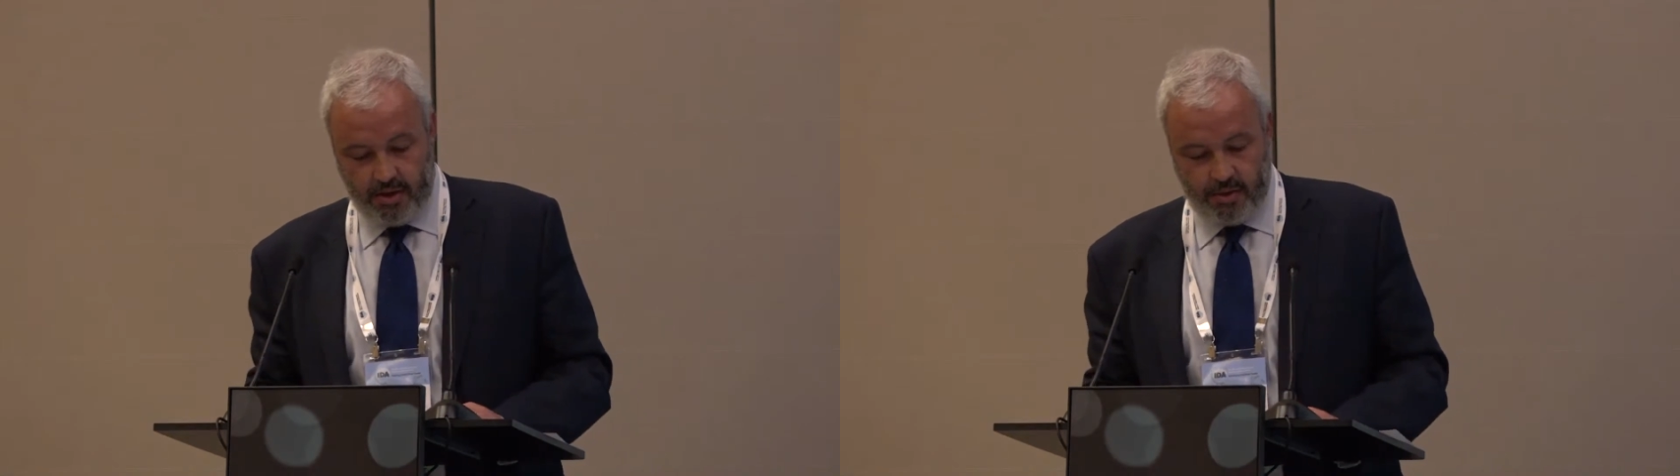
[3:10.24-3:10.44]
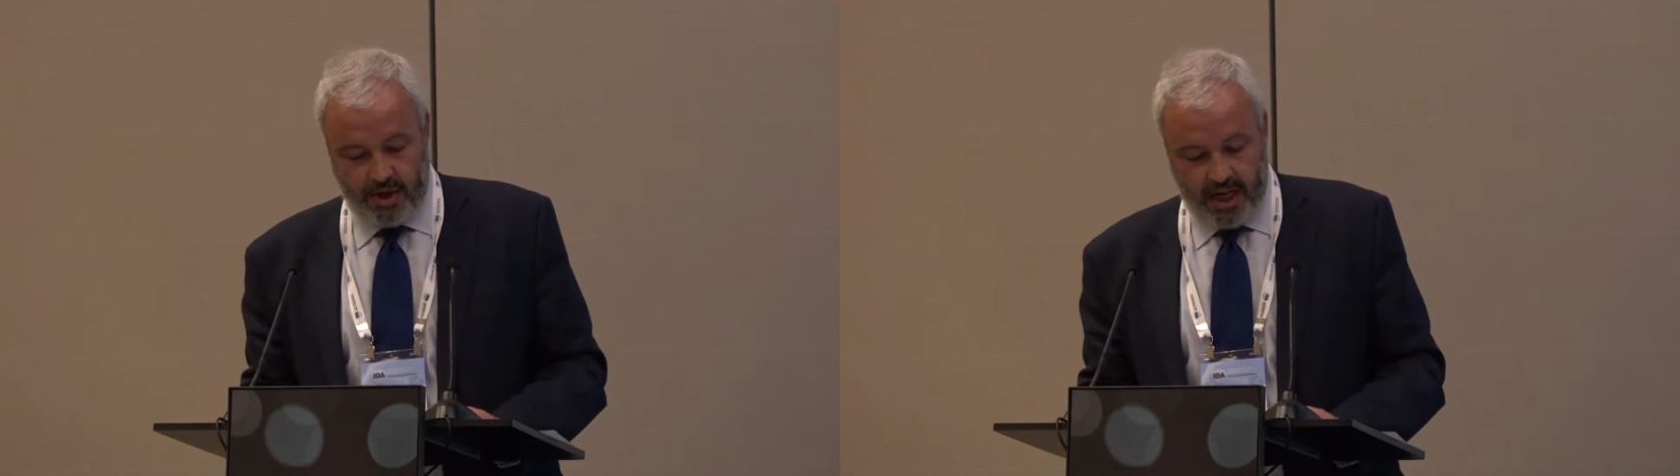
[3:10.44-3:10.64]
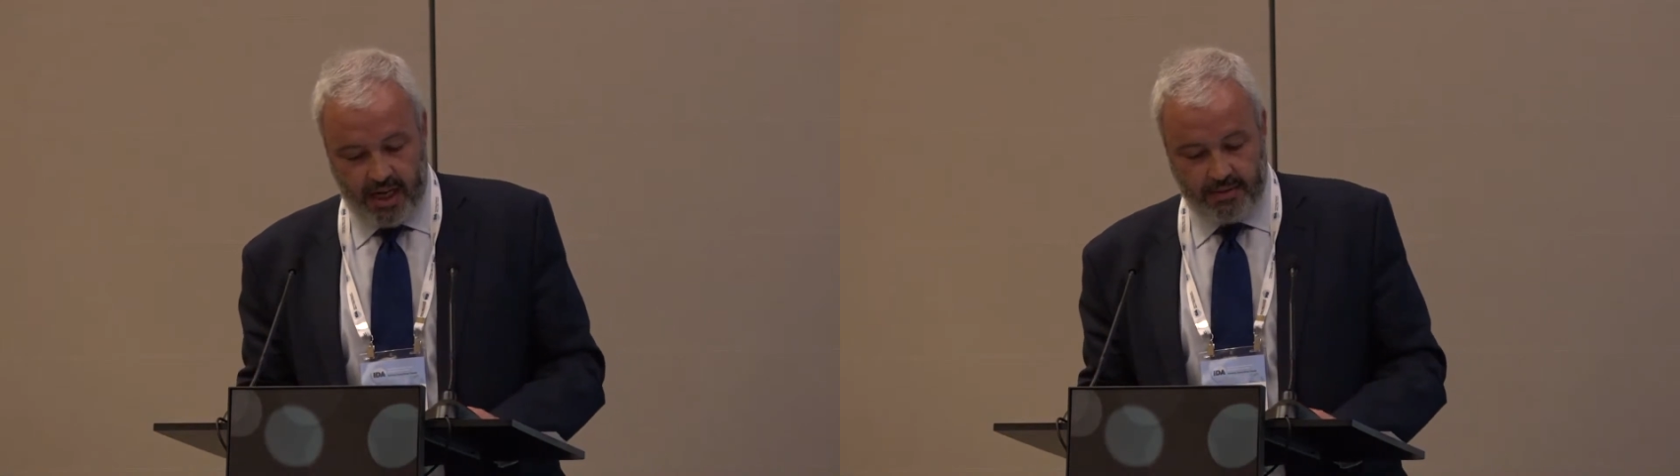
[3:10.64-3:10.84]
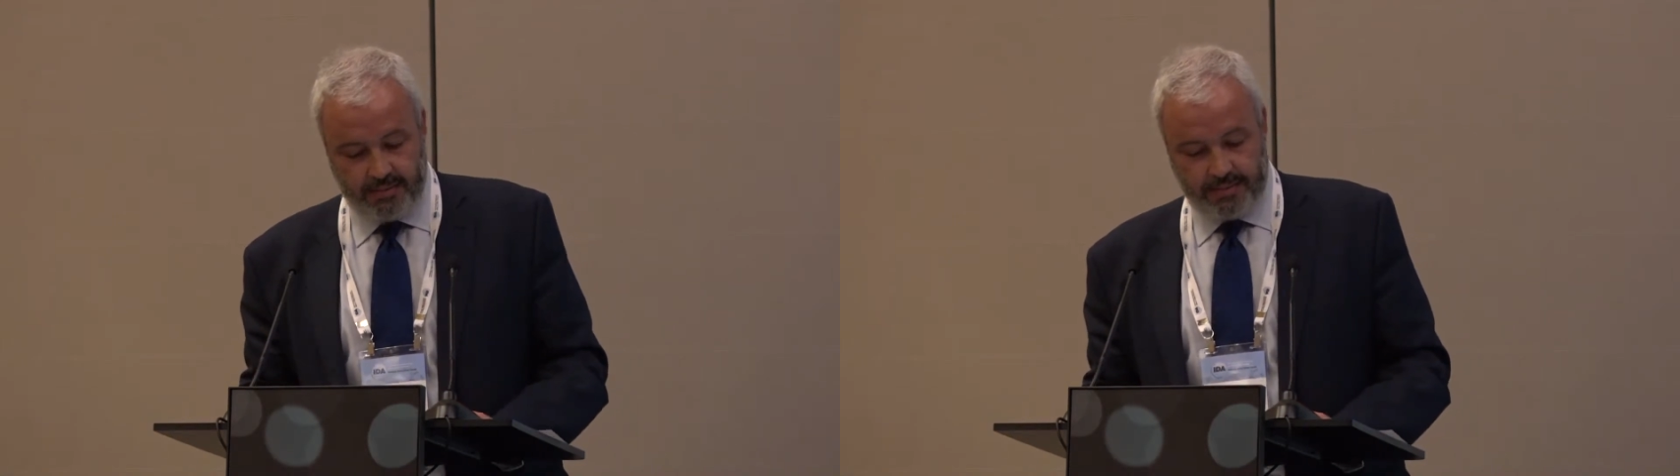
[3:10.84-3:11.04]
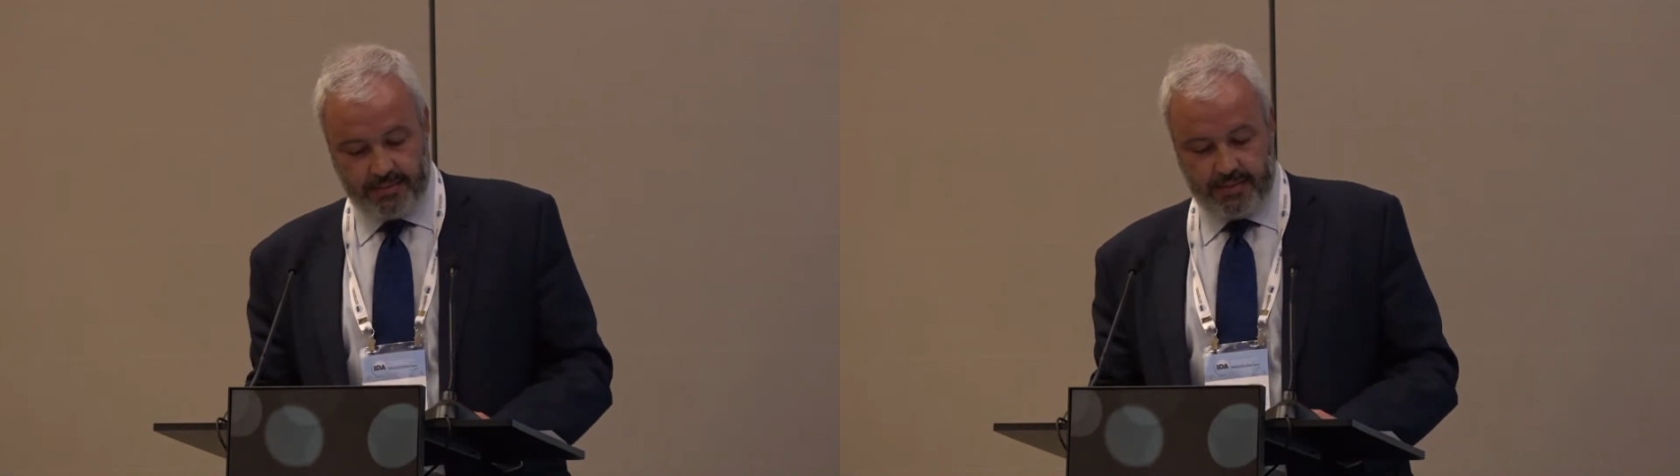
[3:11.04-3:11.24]

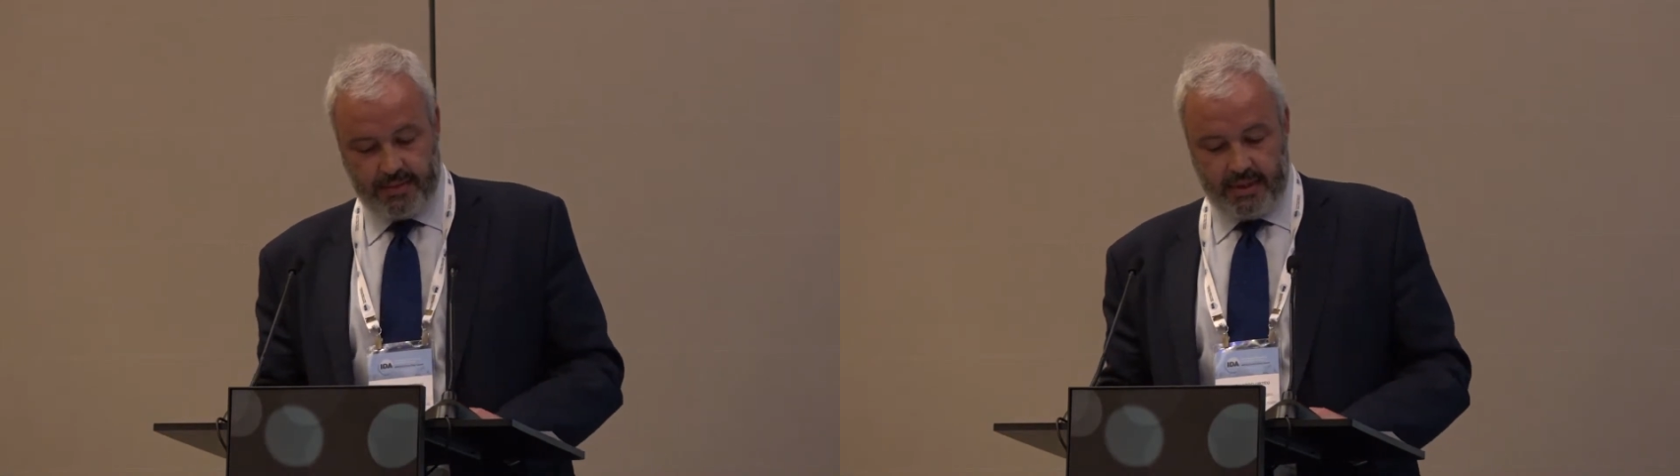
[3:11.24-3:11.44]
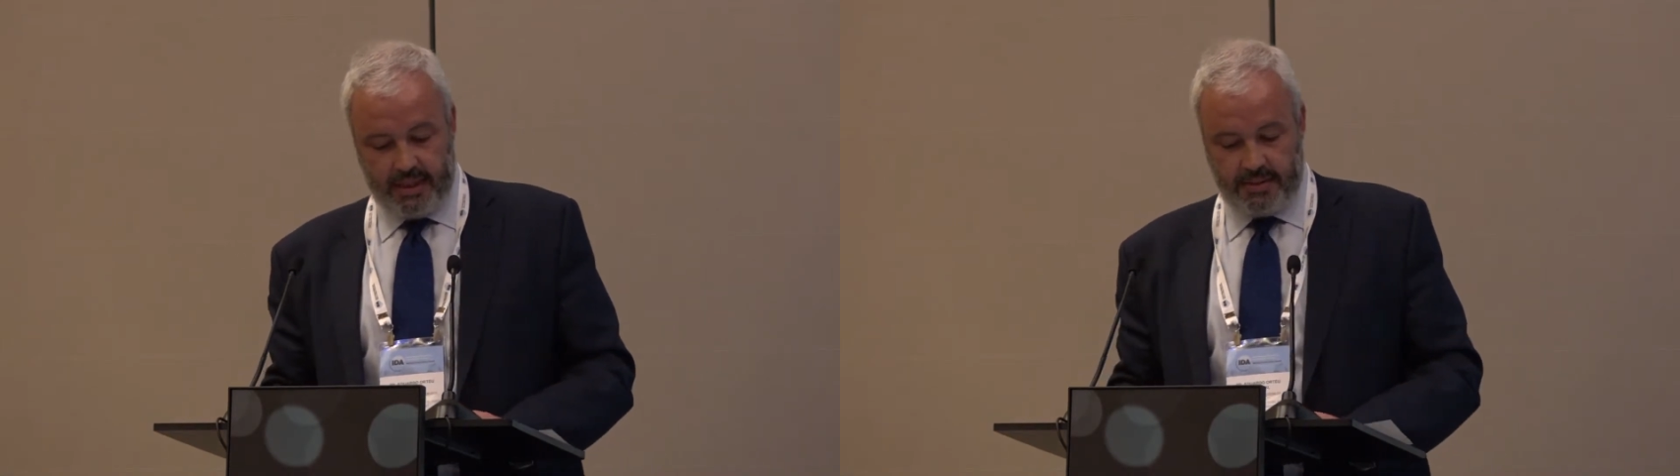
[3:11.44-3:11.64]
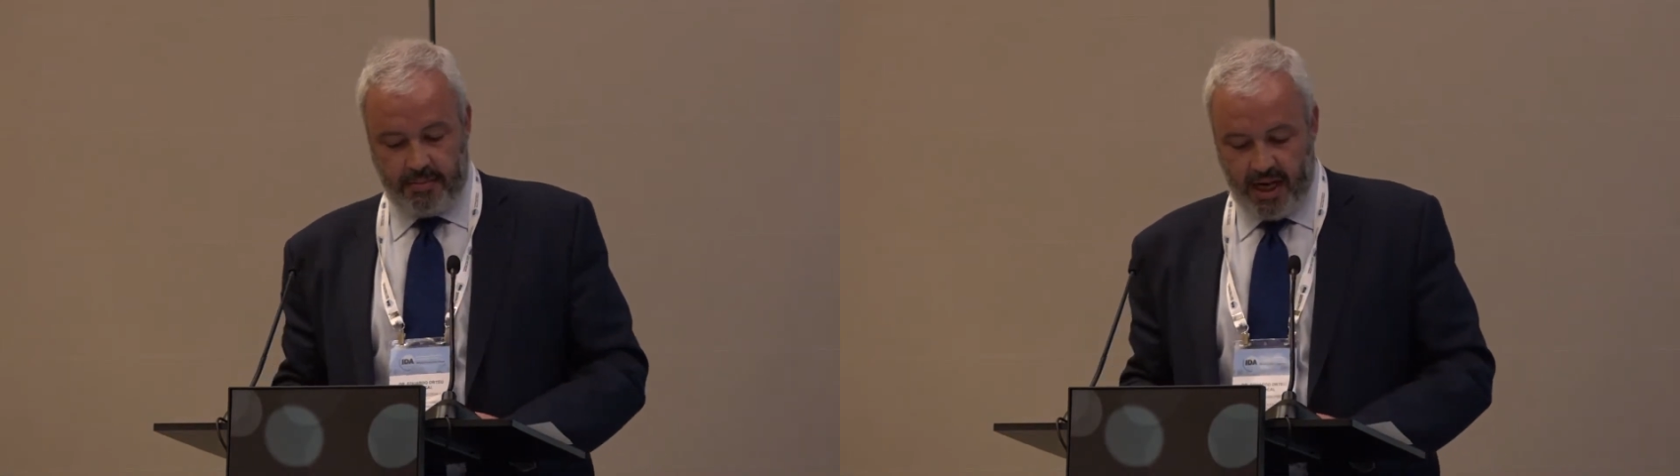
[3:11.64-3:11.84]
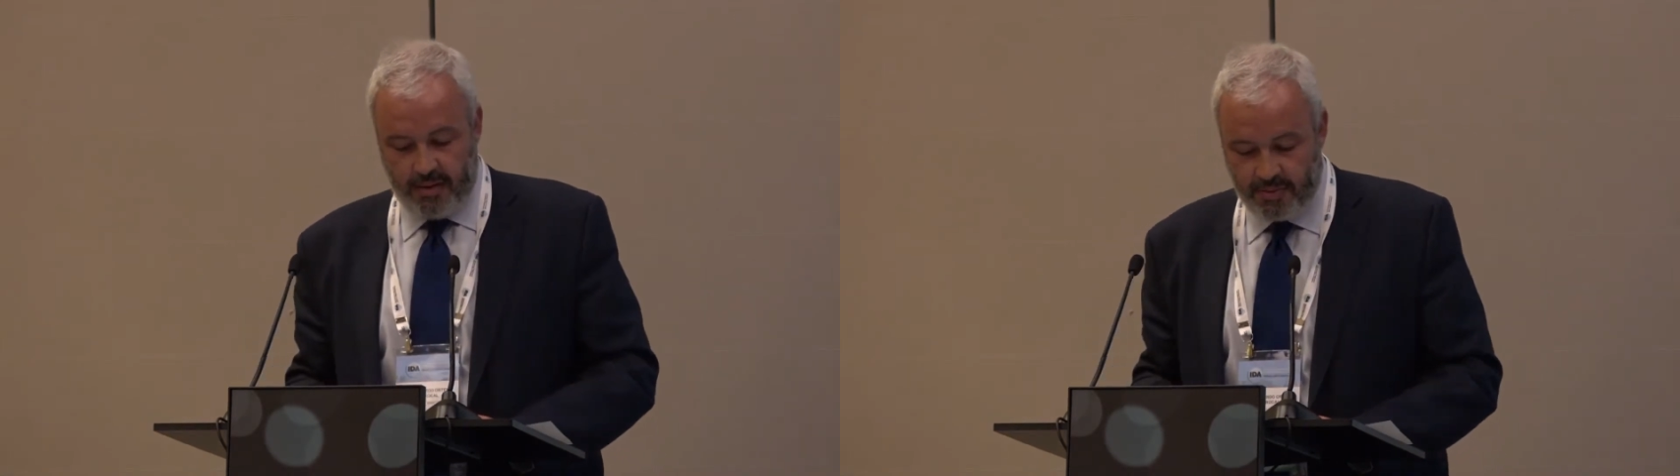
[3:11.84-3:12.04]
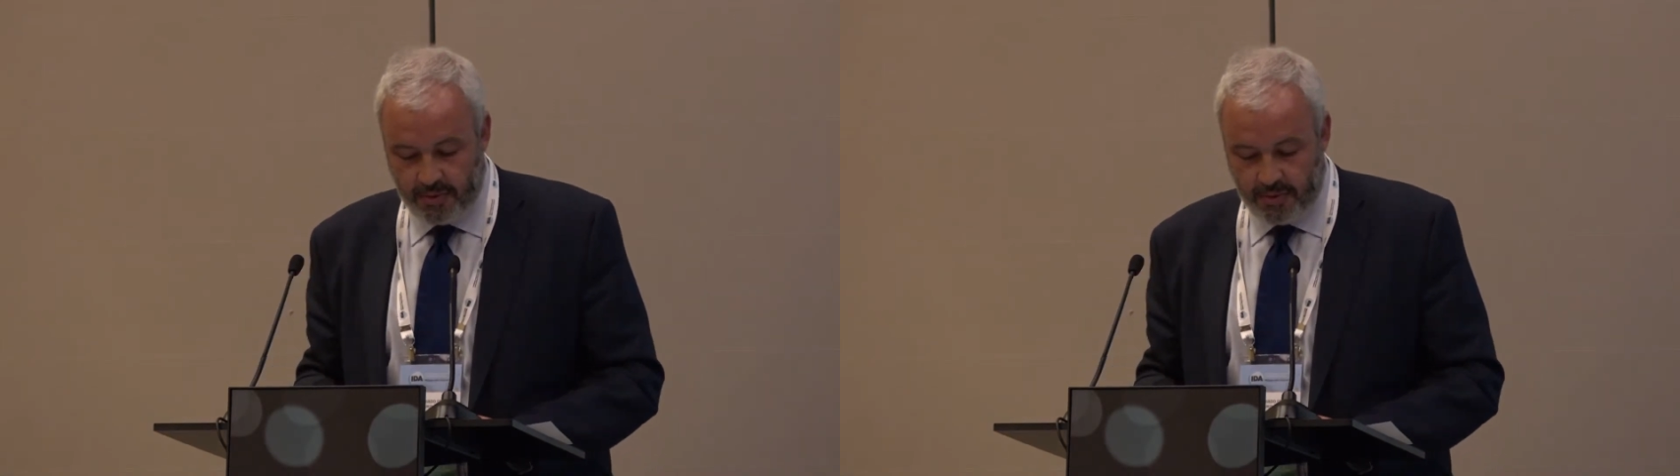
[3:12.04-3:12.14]
Today, Spain